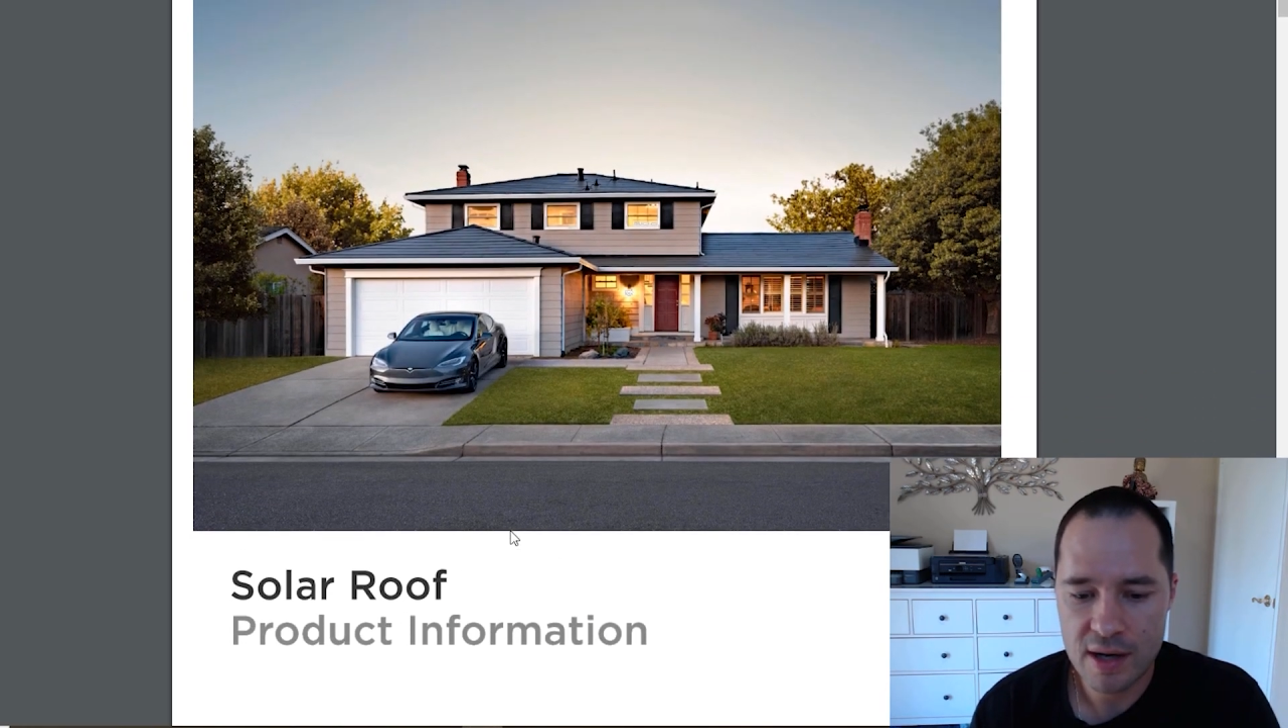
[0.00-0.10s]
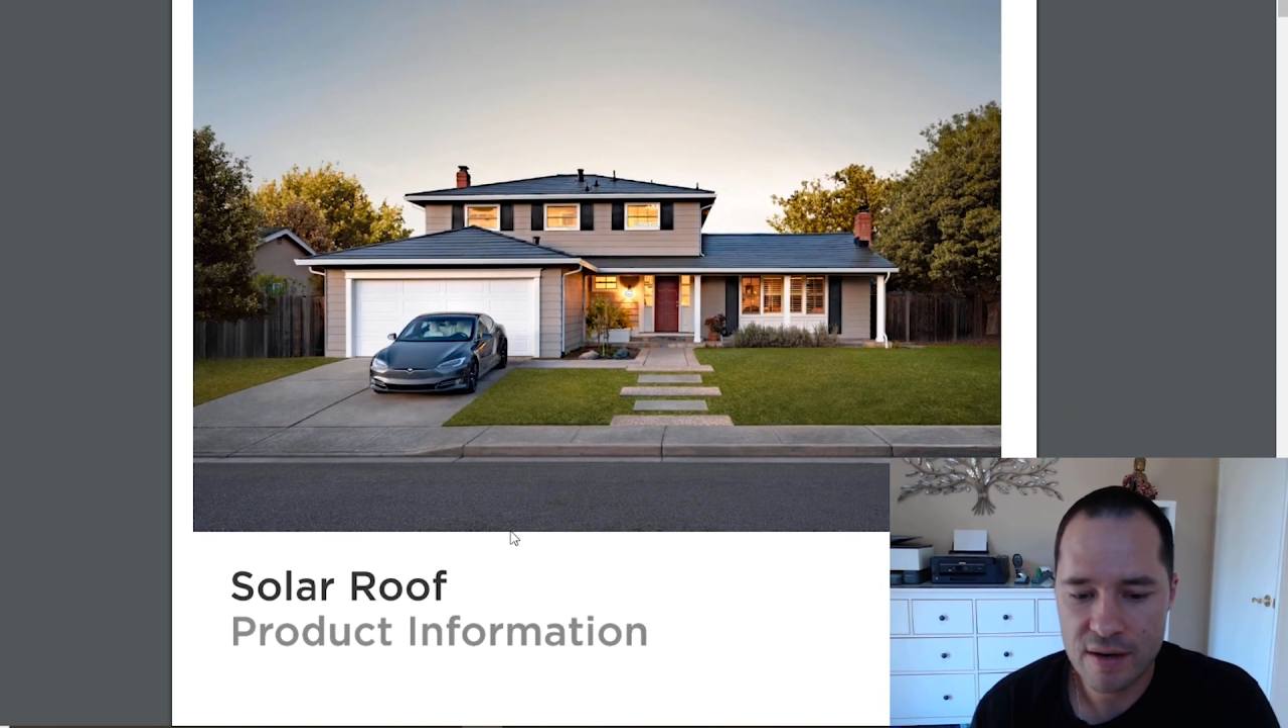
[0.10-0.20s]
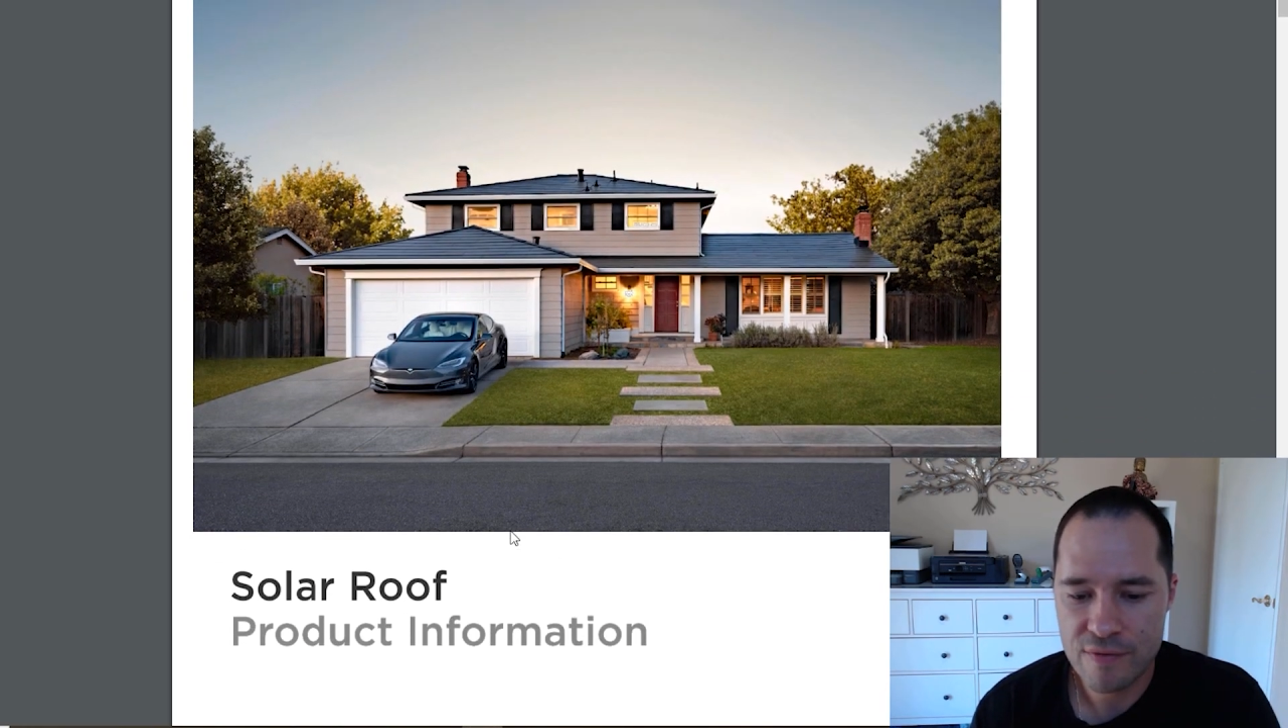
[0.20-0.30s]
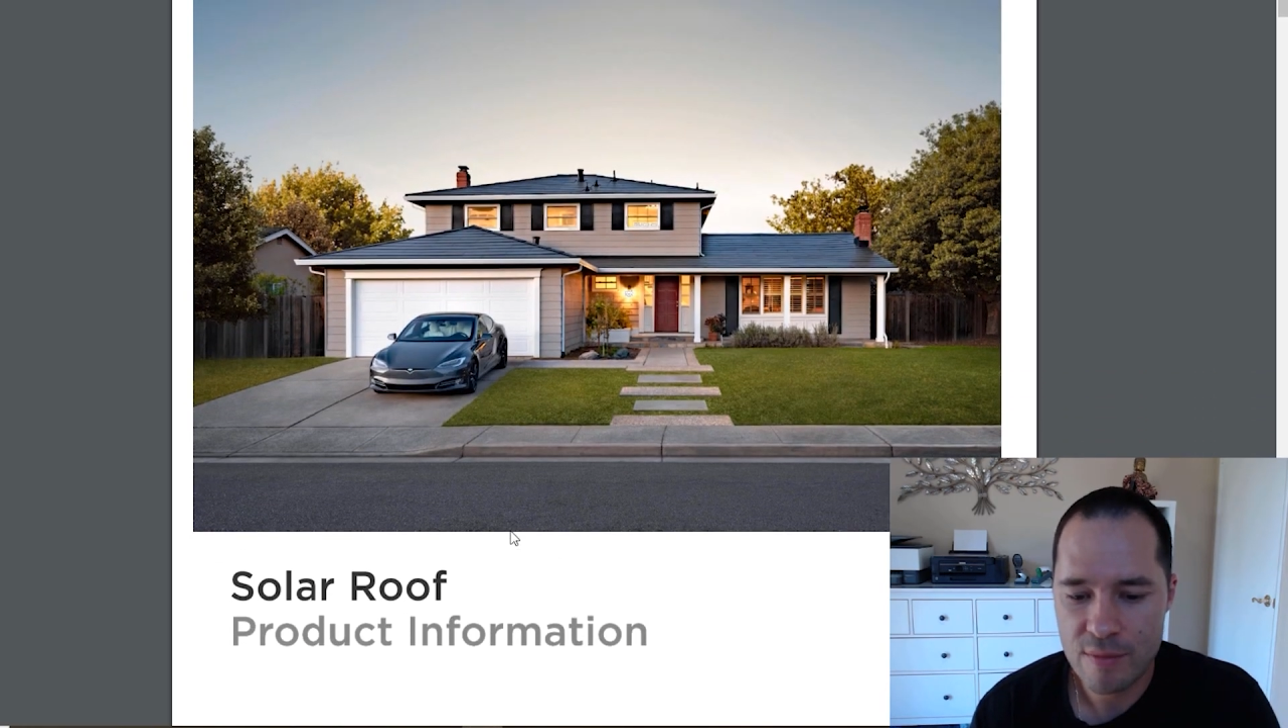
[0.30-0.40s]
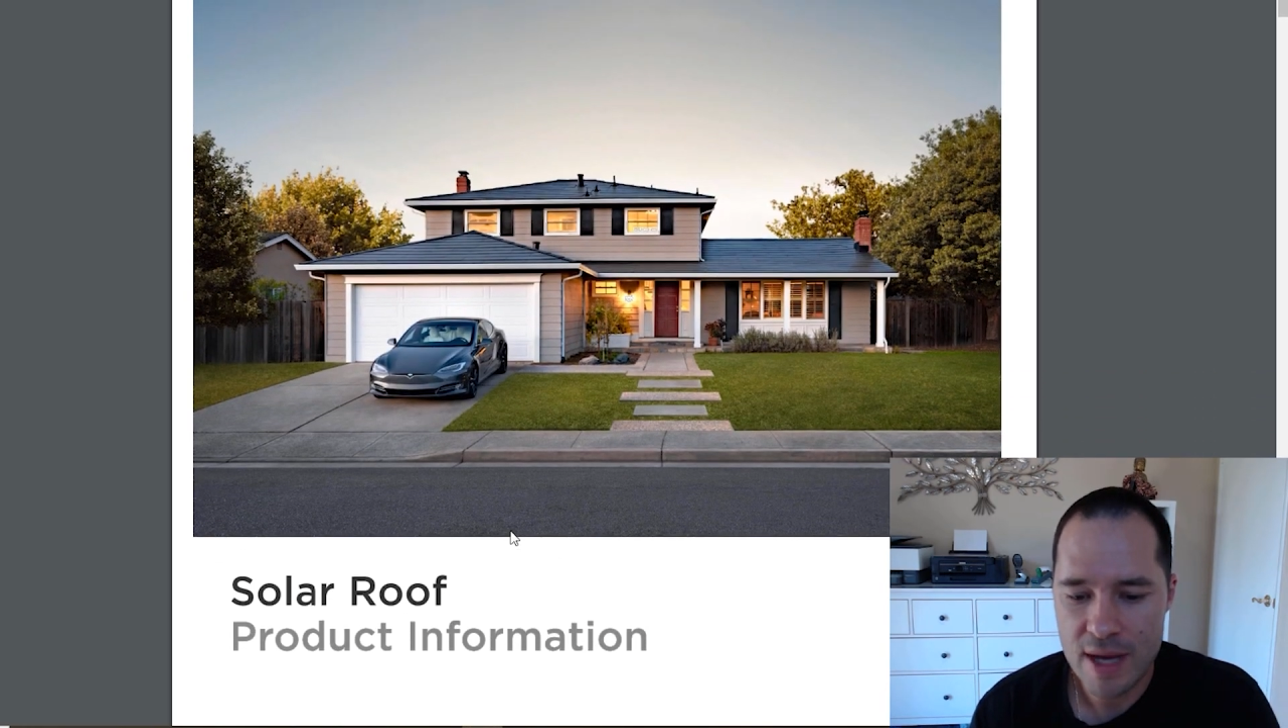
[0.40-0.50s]

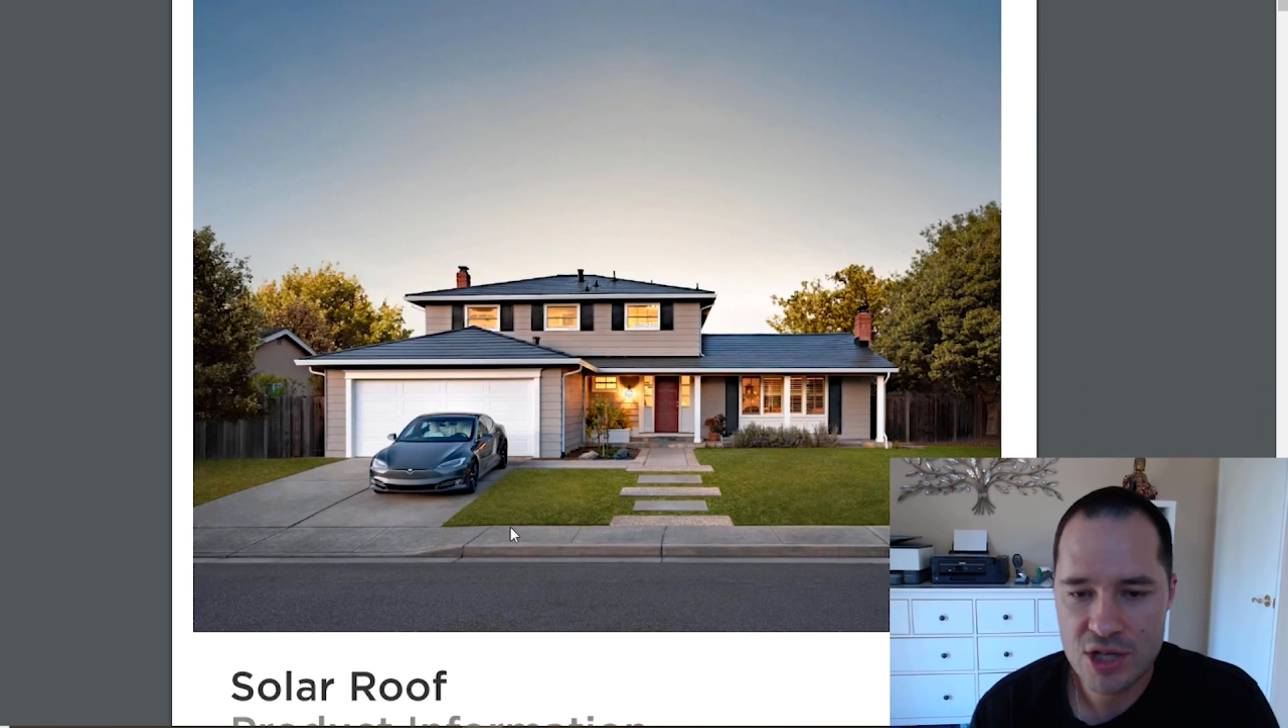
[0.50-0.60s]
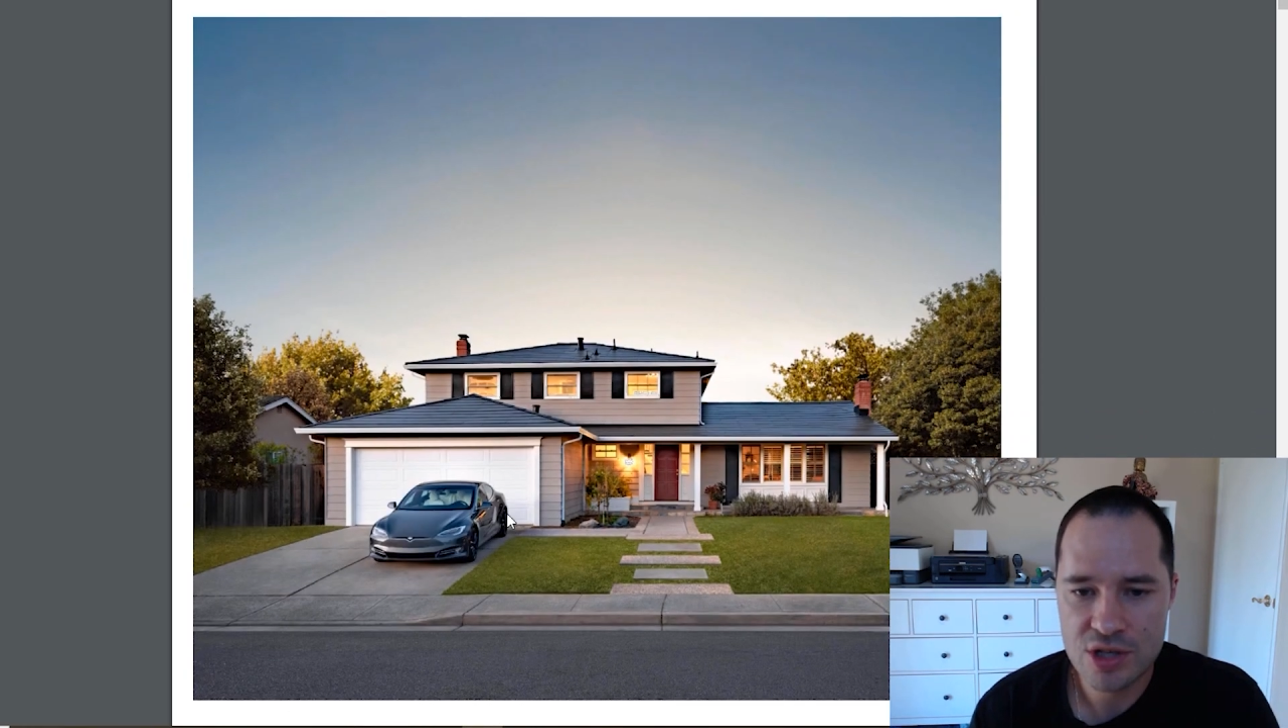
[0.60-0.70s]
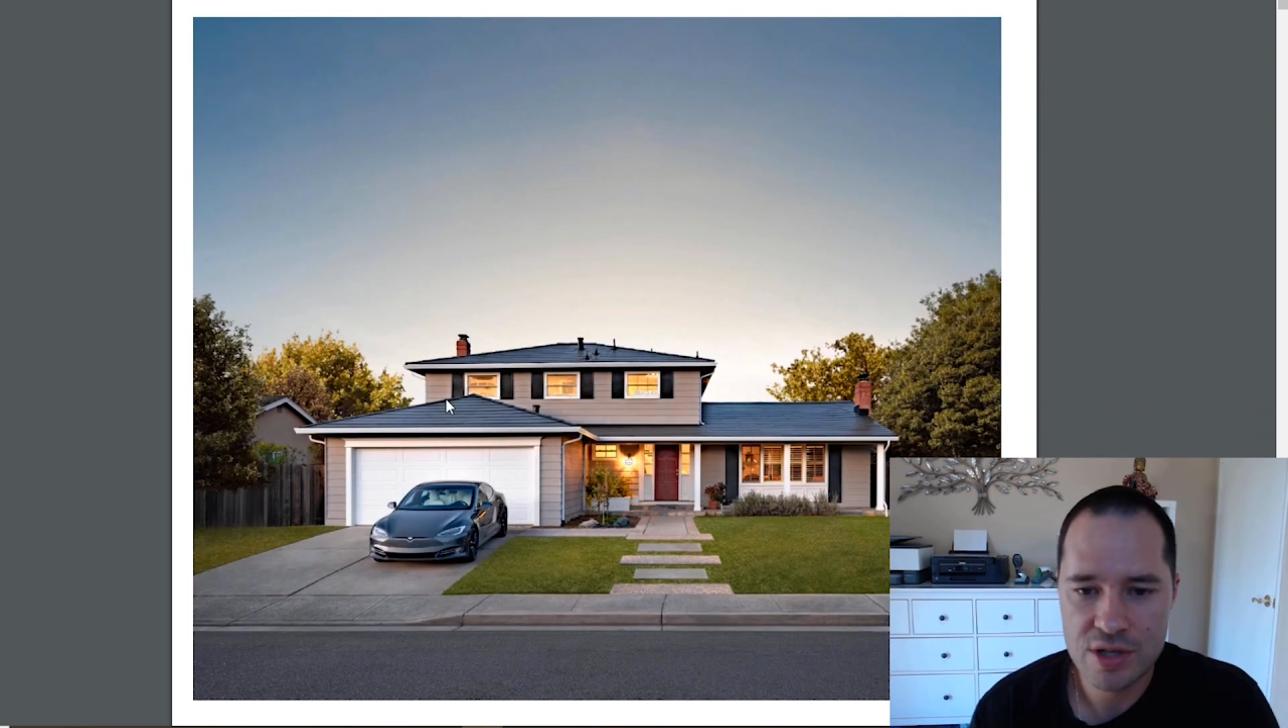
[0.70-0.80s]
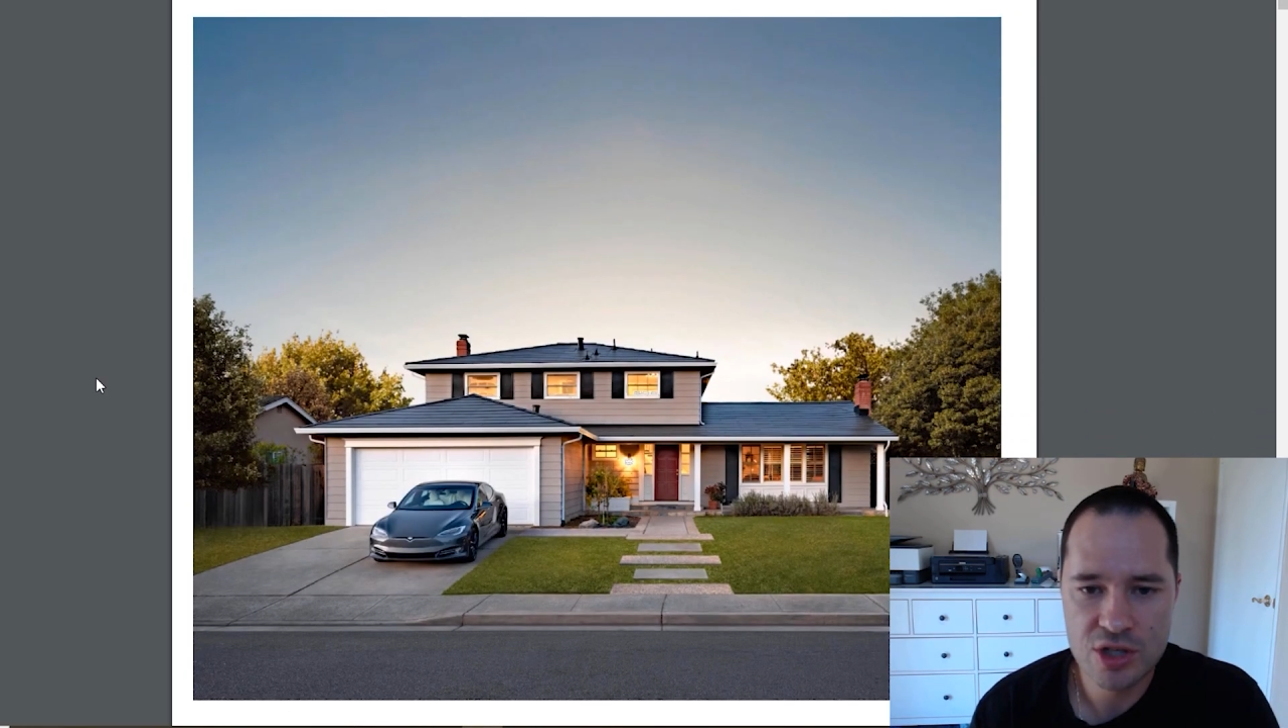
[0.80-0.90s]
information